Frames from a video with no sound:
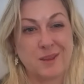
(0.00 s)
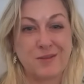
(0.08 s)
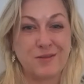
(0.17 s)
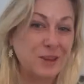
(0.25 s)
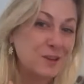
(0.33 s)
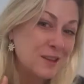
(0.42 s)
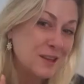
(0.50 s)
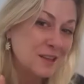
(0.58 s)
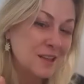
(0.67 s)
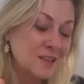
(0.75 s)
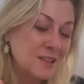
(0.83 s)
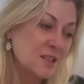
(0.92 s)
feel like
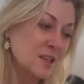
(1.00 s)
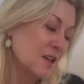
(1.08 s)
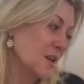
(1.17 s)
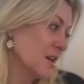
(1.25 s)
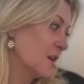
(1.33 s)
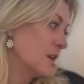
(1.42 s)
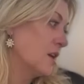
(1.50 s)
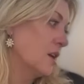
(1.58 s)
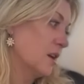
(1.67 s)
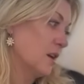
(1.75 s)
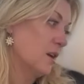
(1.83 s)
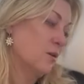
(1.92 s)
that's
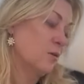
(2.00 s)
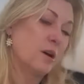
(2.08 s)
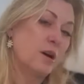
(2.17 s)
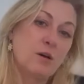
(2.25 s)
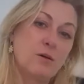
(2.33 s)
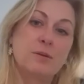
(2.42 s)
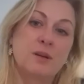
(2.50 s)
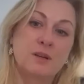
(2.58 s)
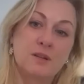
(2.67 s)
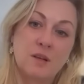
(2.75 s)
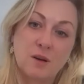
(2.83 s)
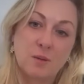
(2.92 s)
where I hope
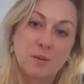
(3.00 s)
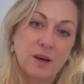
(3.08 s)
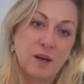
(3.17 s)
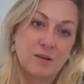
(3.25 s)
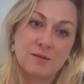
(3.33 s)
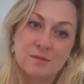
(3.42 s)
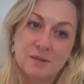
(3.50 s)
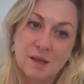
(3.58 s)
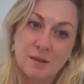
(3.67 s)
things go, but I don't,